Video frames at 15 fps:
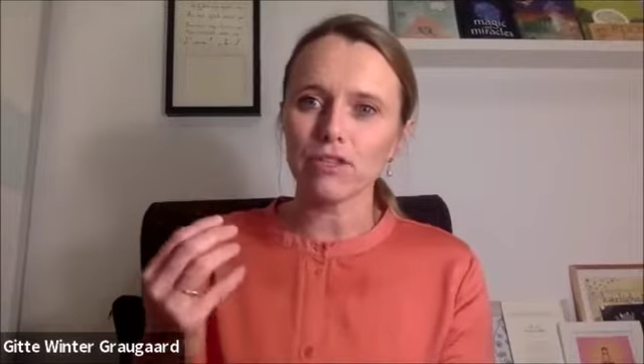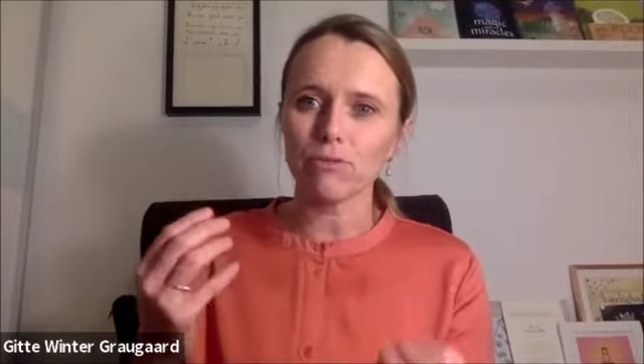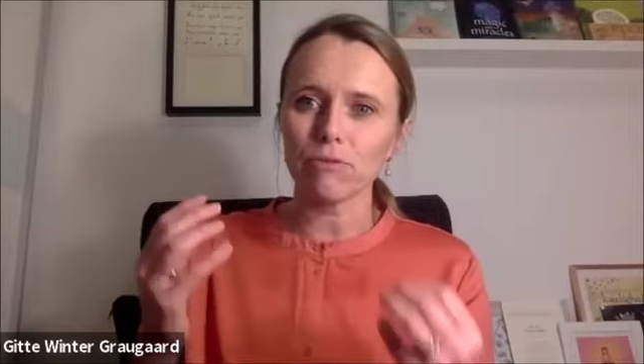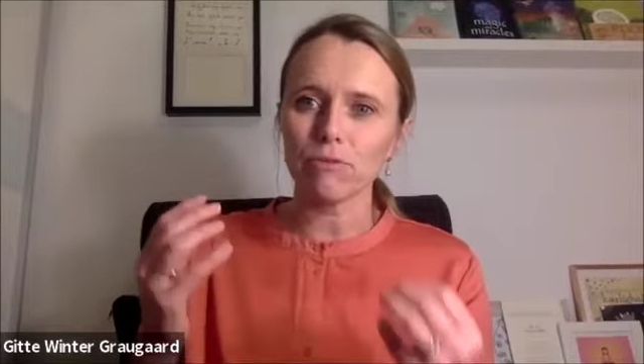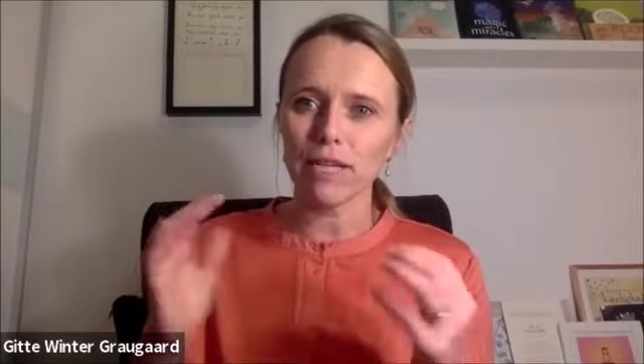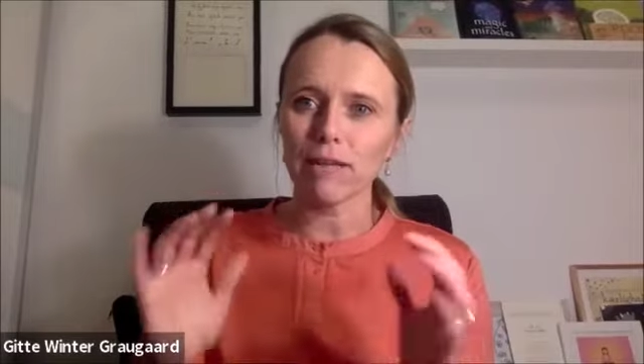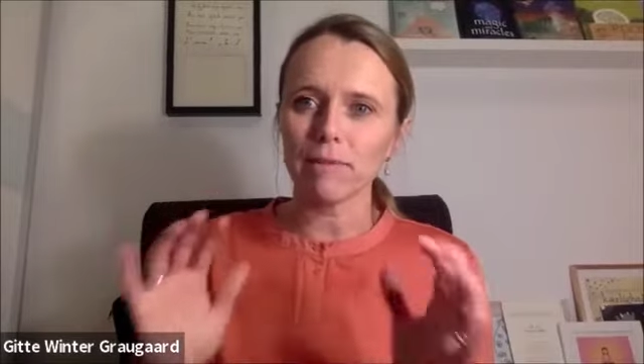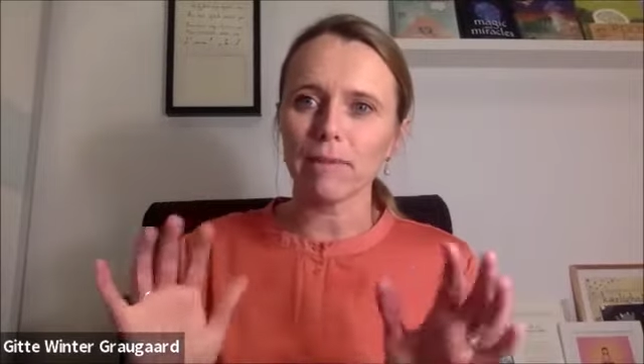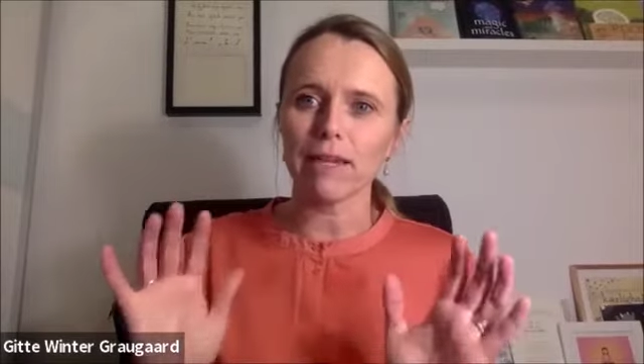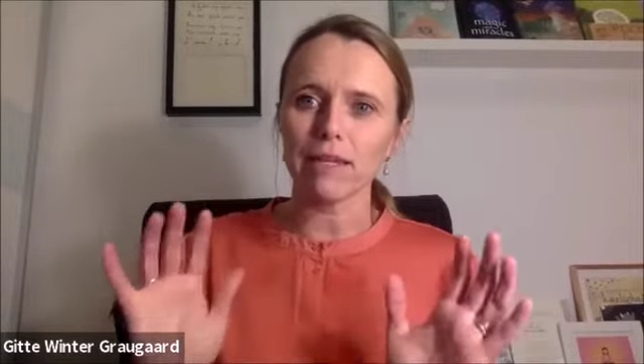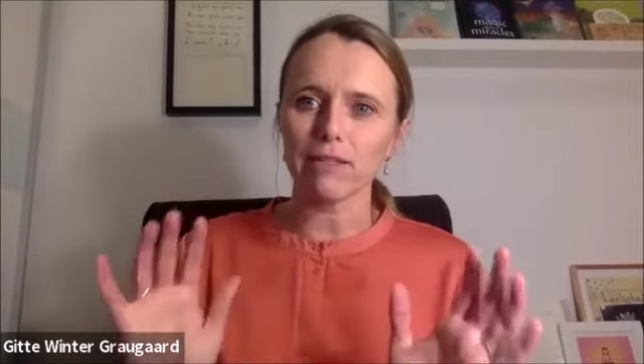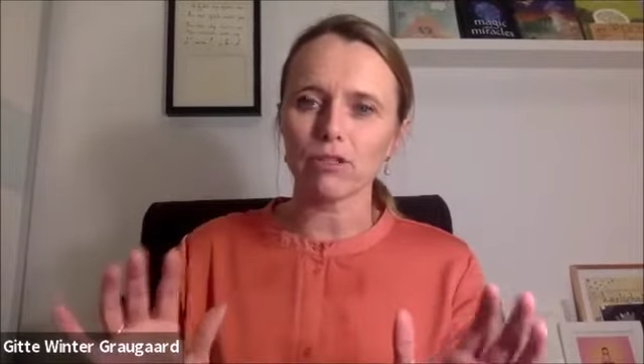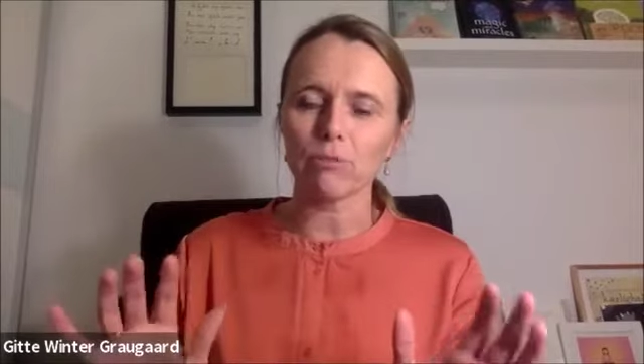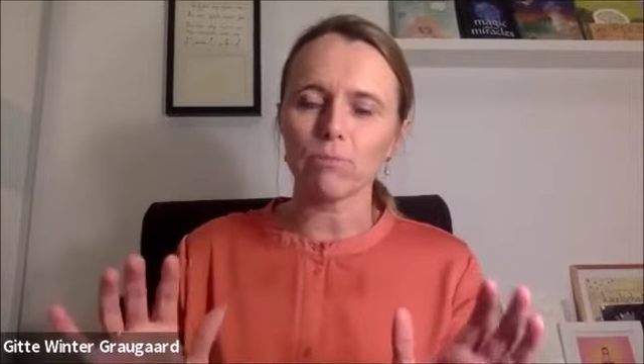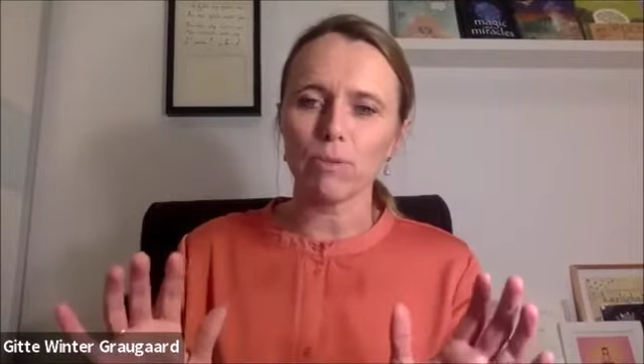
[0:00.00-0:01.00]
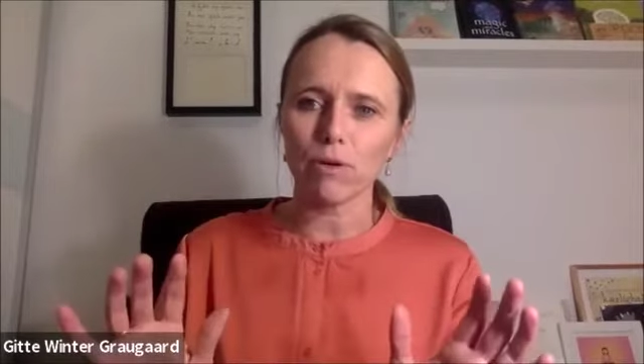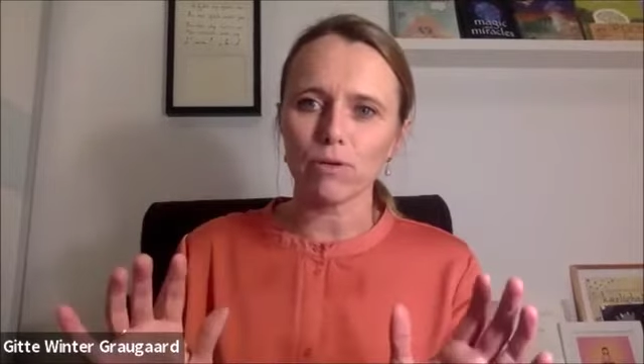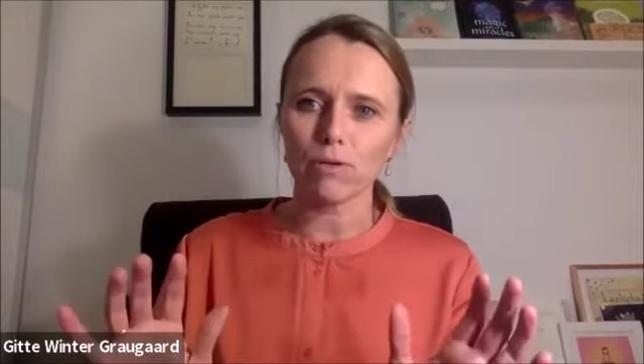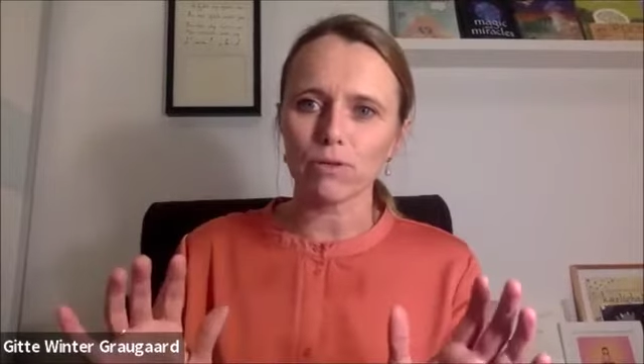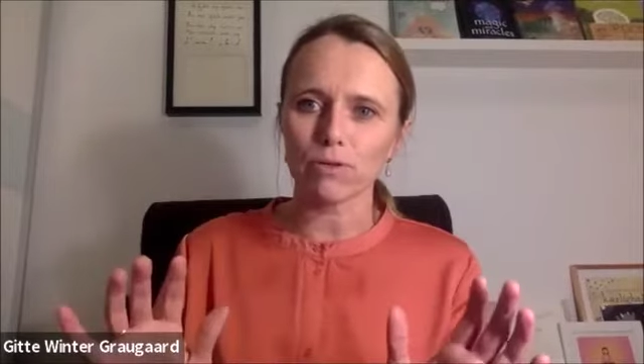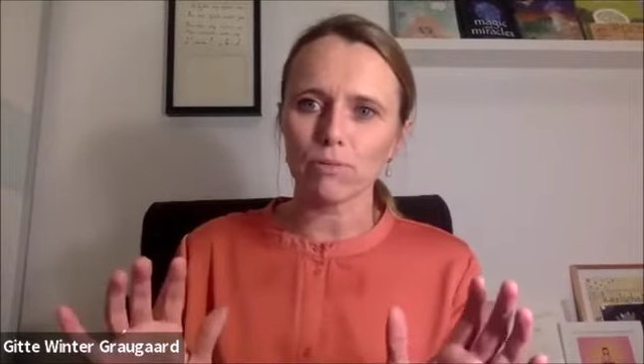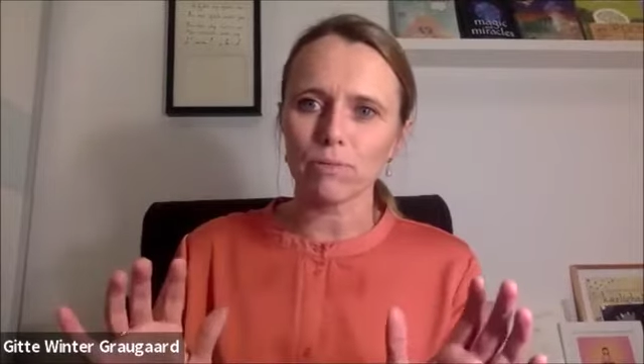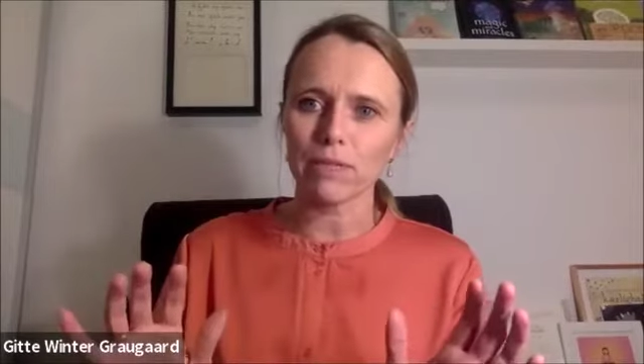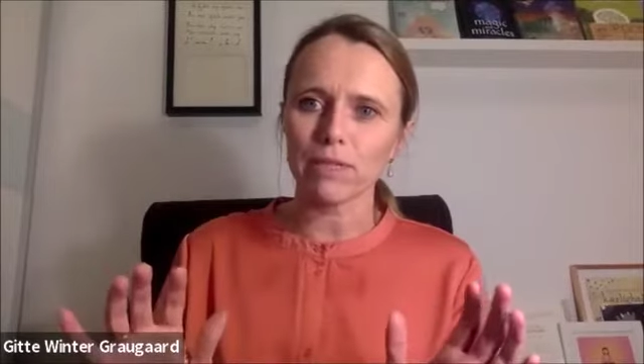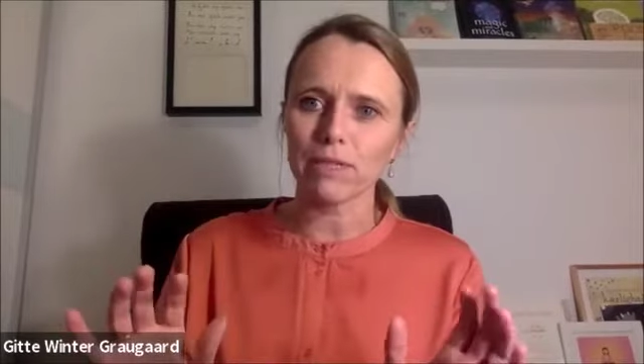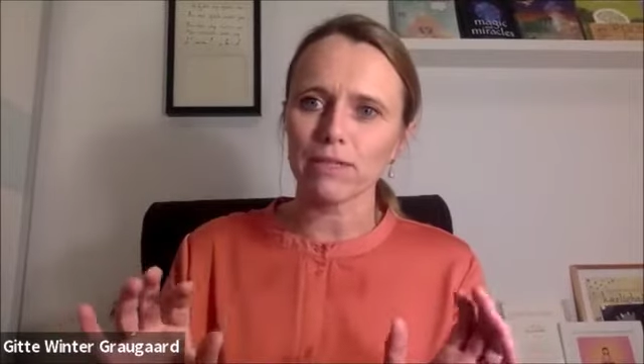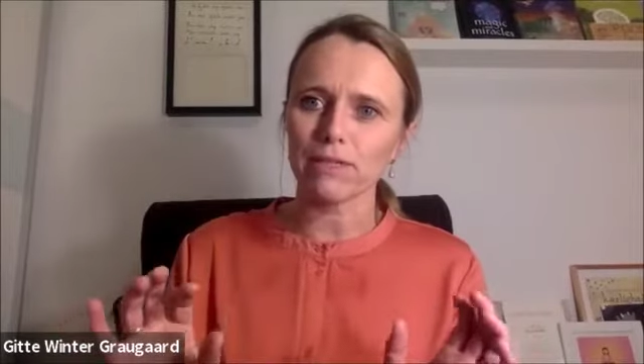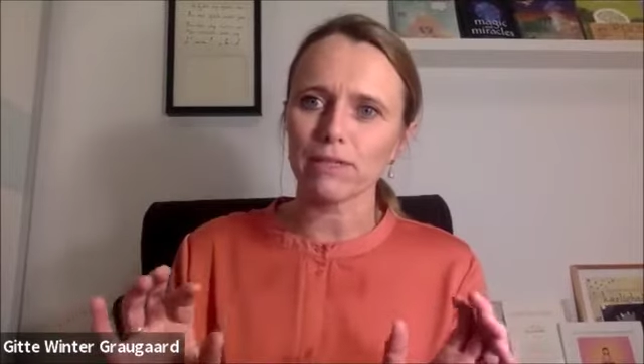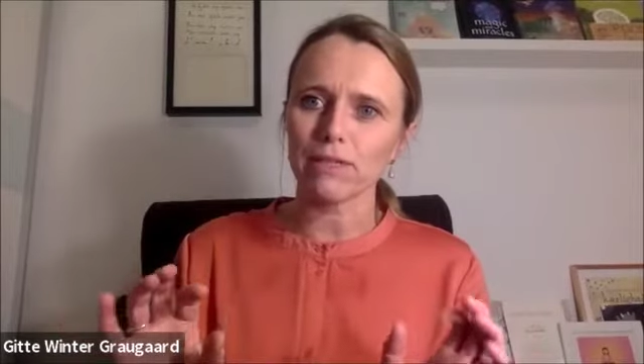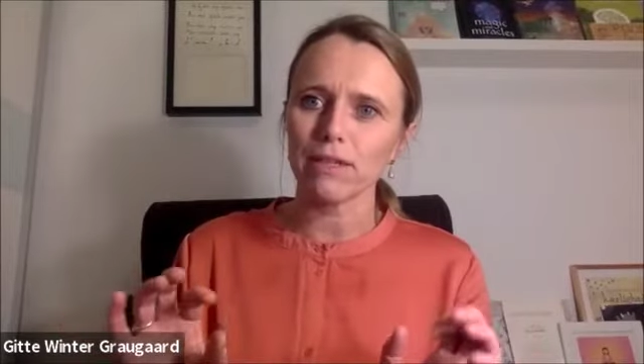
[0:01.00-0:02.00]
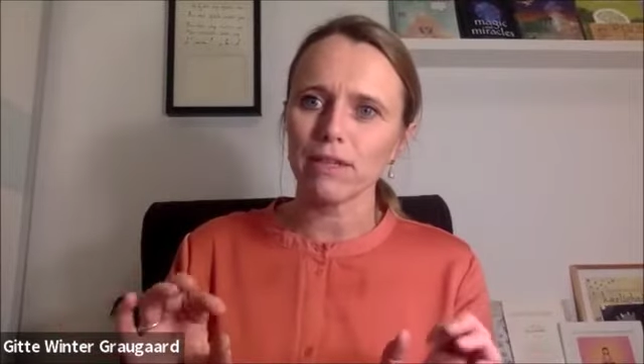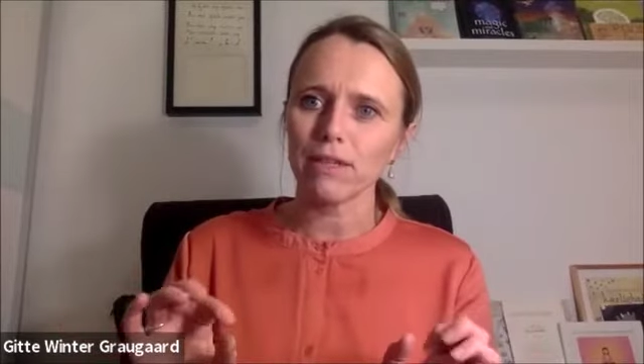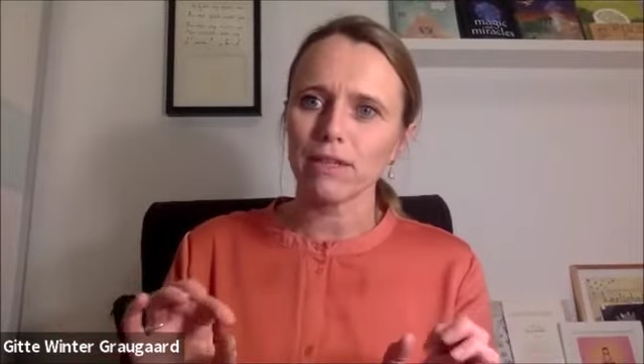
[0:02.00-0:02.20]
to really make us pause, because